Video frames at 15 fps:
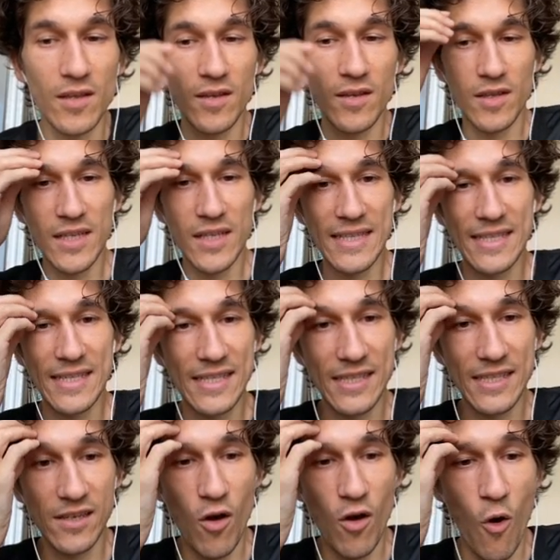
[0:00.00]

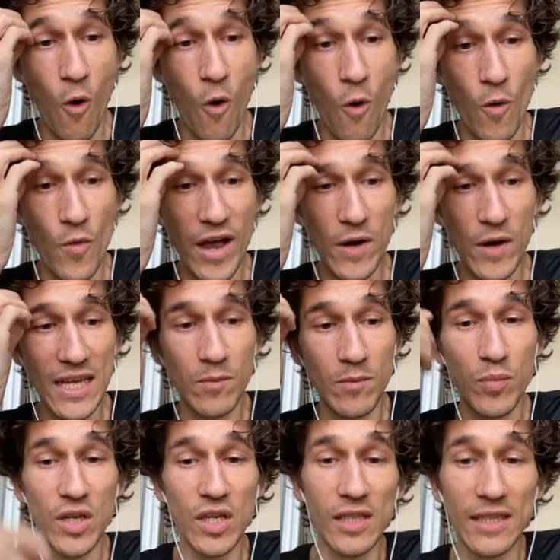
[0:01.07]
Let's, oh, now I can
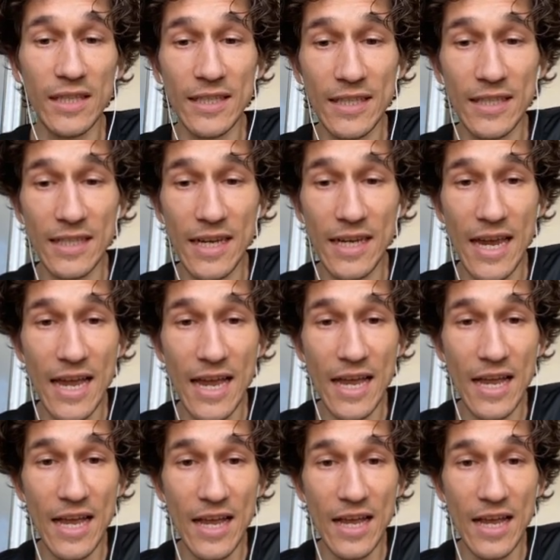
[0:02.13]
build,
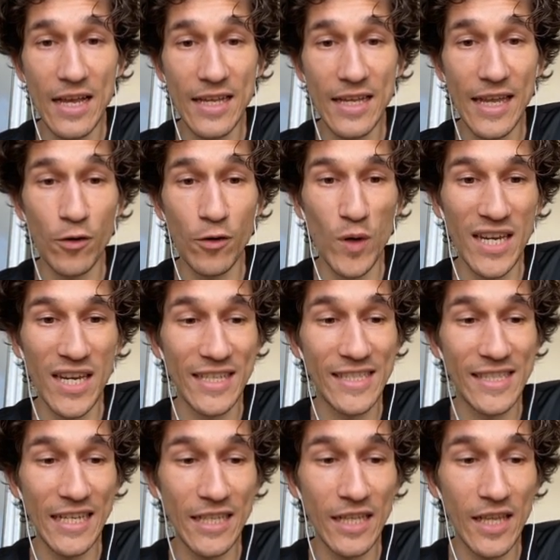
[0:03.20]
I can
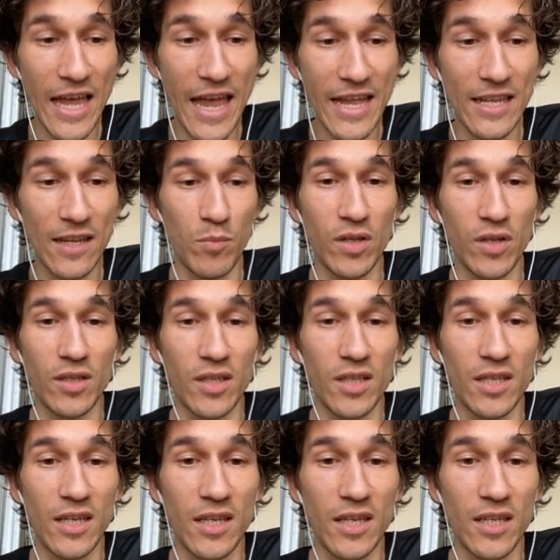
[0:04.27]
settle and build this
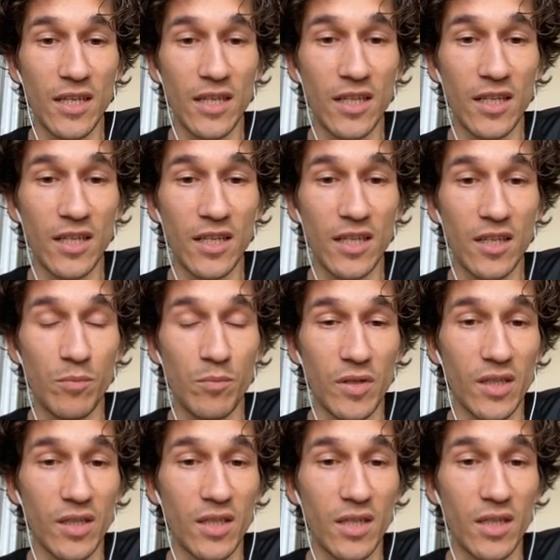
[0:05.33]
and build the city. I
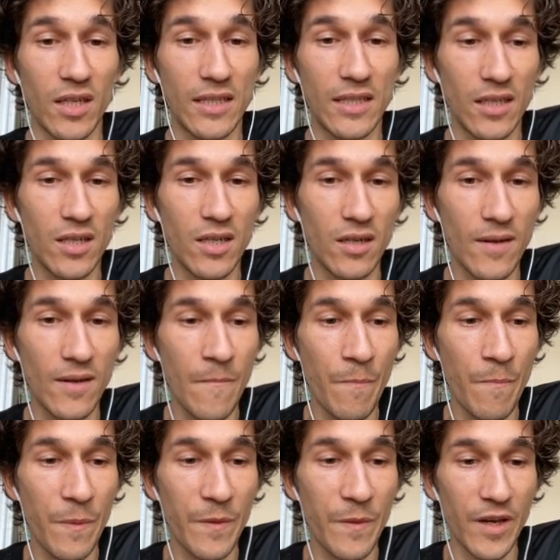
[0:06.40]
think,
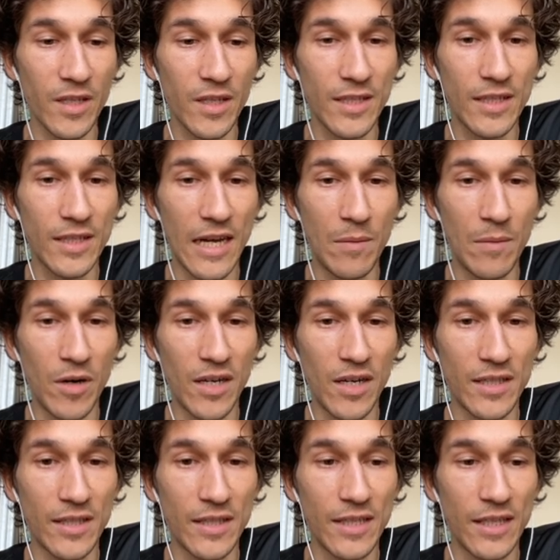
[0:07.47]
I think it's time, guys.
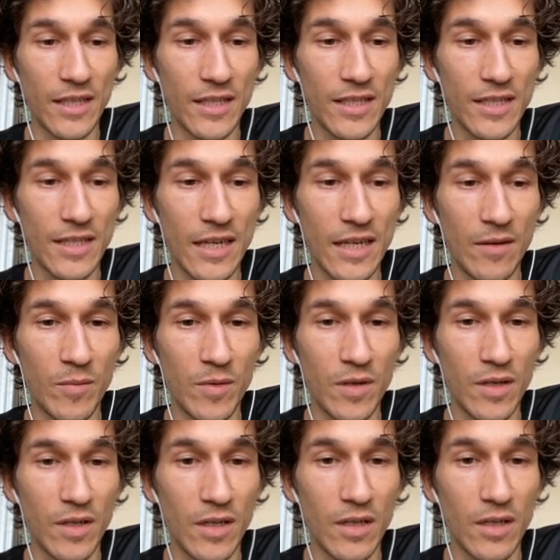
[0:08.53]
I think it's time.
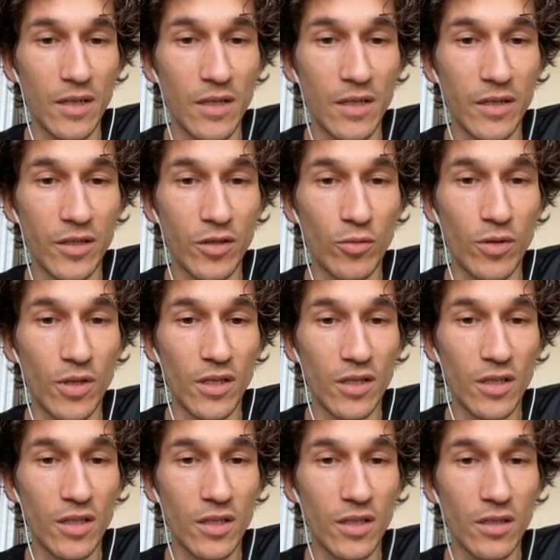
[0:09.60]
Let's do
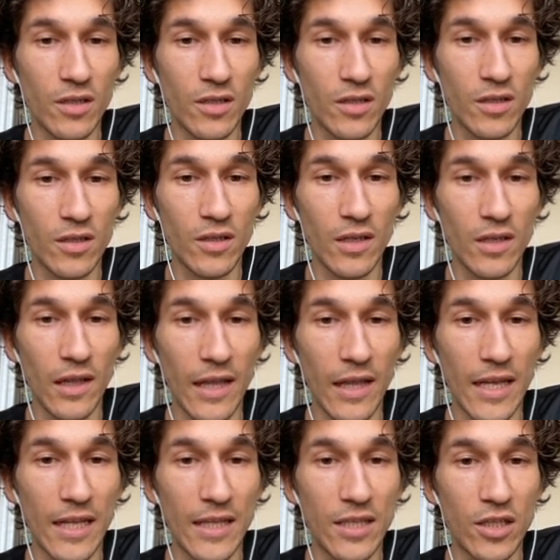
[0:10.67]
this.
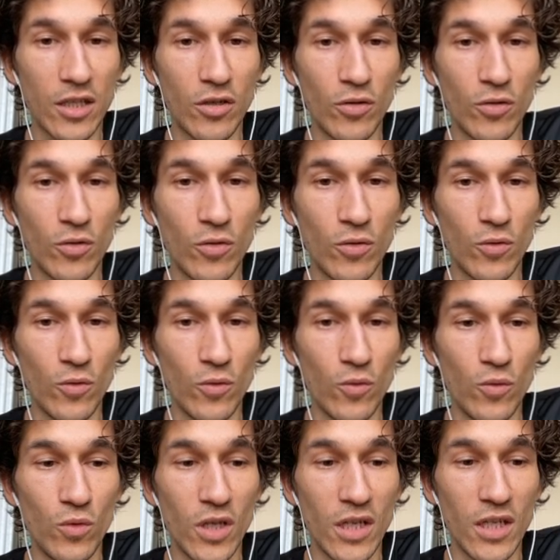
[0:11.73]
Let's do
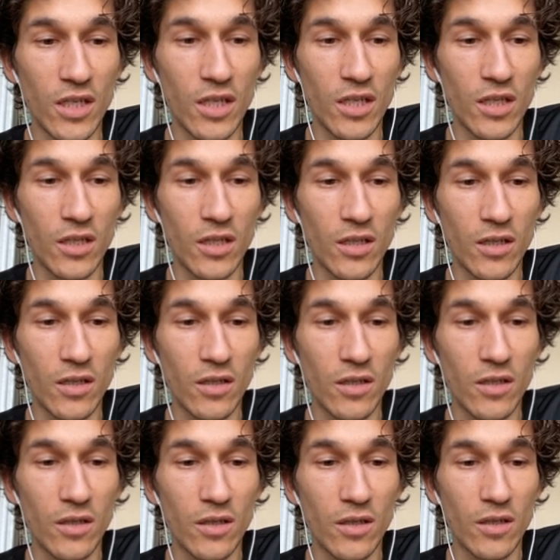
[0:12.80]
this.
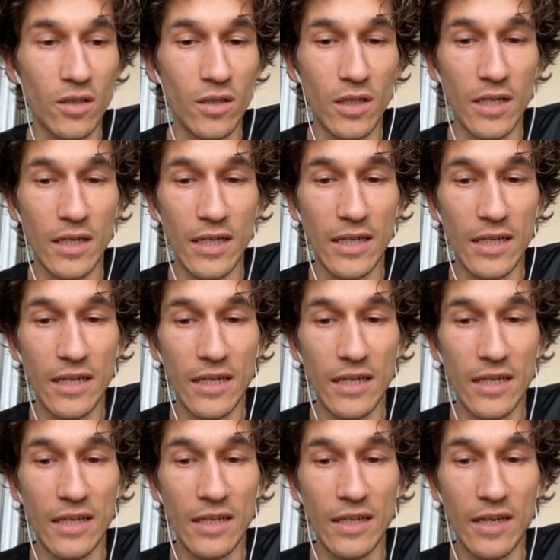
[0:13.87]

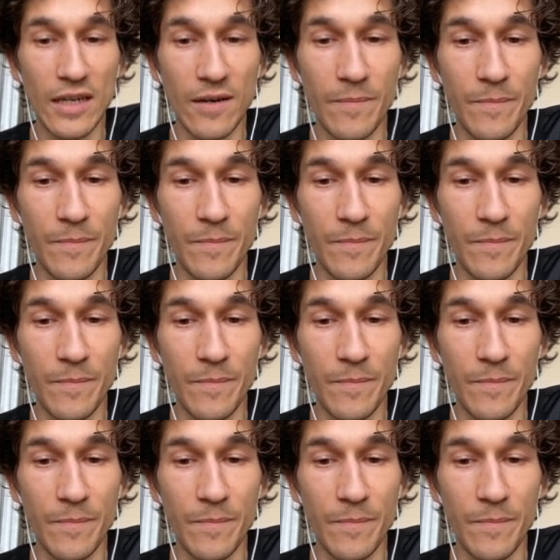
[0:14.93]
And yeah.